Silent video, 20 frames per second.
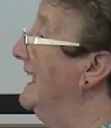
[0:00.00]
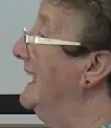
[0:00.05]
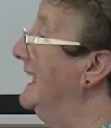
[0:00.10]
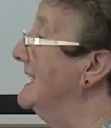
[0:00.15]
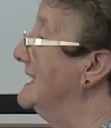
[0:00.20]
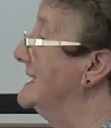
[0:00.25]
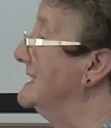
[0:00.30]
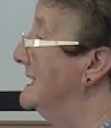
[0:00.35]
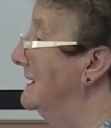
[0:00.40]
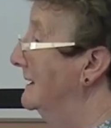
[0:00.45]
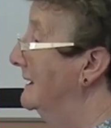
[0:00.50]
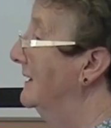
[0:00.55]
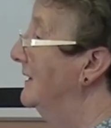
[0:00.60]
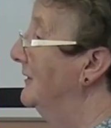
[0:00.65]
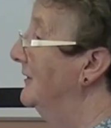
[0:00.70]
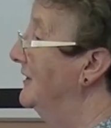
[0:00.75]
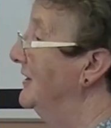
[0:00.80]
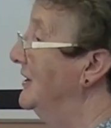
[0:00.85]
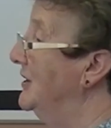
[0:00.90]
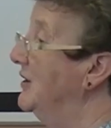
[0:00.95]
kit
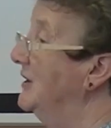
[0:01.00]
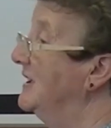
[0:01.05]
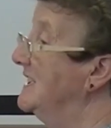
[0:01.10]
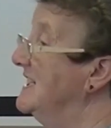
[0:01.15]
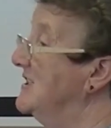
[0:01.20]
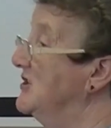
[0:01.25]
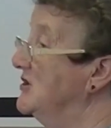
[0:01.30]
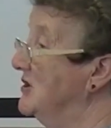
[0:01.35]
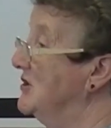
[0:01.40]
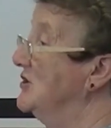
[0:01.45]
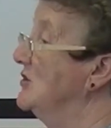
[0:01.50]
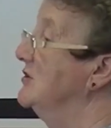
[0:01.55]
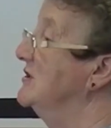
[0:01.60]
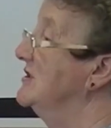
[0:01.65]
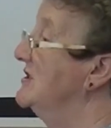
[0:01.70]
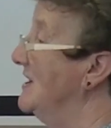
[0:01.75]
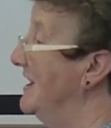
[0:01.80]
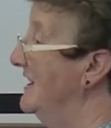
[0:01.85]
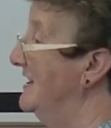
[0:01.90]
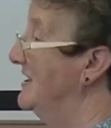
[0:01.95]
that you can
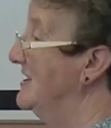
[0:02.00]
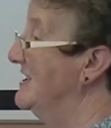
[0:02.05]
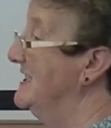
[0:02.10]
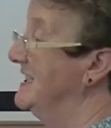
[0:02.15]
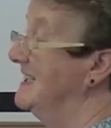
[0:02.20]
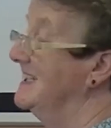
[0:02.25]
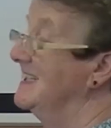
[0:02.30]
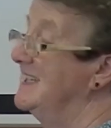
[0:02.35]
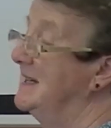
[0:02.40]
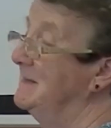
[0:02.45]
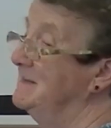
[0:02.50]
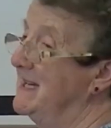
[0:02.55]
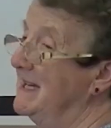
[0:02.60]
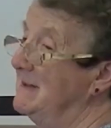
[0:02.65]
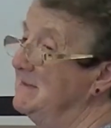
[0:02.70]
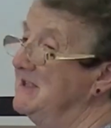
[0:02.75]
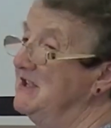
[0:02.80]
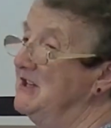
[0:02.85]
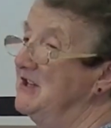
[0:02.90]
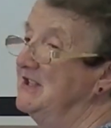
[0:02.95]
introduce to a nursery. And
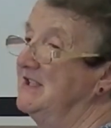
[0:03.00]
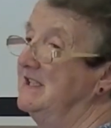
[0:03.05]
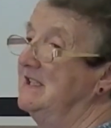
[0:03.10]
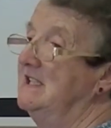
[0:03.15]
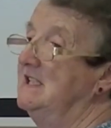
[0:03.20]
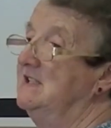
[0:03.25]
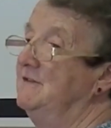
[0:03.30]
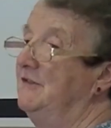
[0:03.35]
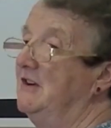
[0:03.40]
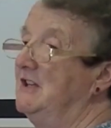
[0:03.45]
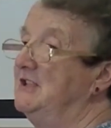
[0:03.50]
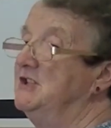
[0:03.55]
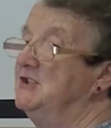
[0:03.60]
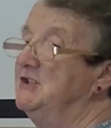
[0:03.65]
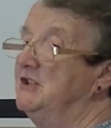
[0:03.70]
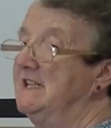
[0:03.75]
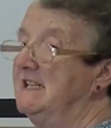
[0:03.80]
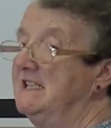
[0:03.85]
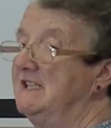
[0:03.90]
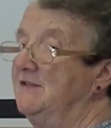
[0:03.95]
sometimes nurseries
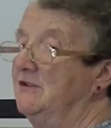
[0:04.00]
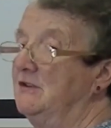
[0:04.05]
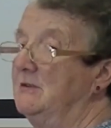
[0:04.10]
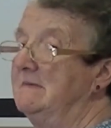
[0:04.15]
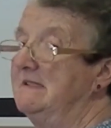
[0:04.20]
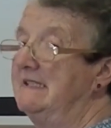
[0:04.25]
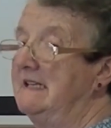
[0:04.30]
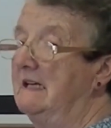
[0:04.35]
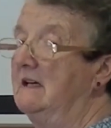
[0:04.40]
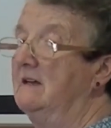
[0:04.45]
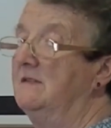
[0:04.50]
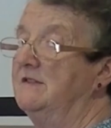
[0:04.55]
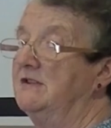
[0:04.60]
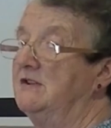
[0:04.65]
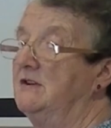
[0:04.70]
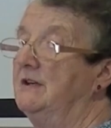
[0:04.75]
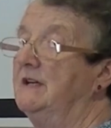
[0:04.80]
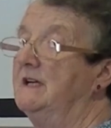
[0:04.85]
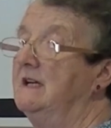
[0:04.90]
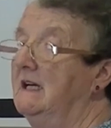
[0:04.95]
fundraise for
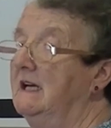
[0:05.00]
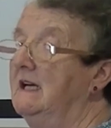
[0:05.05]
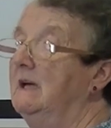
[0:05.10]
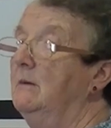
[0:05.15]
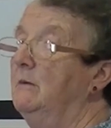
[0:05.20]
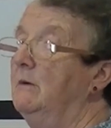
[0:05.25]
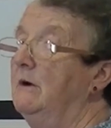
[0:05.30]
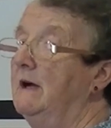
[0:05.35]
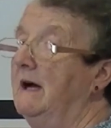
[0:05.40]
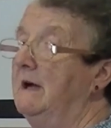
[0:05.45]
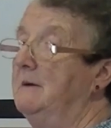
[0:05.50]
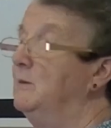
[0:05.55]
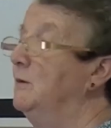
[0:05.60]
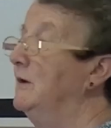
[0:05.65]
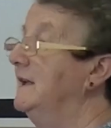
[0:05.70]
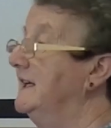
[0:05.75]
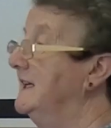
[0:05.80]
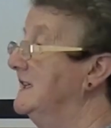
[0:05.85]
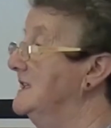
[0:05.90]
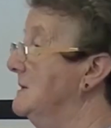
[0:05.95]
themselves or are
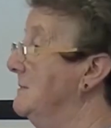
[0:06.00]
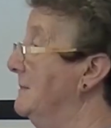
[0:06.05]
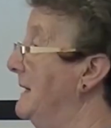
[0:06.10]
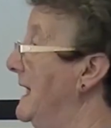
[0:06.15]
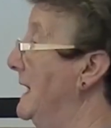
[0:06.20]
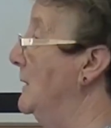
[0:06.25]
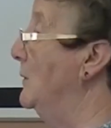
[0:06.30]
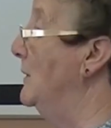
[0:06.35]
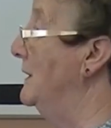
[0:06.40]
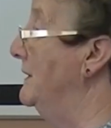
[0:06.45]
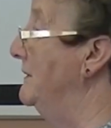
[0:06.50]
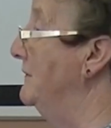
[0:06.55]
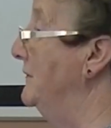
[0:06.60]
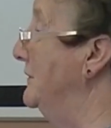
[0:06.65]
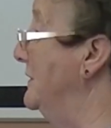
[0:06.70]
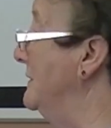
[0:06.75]
willing to buy one for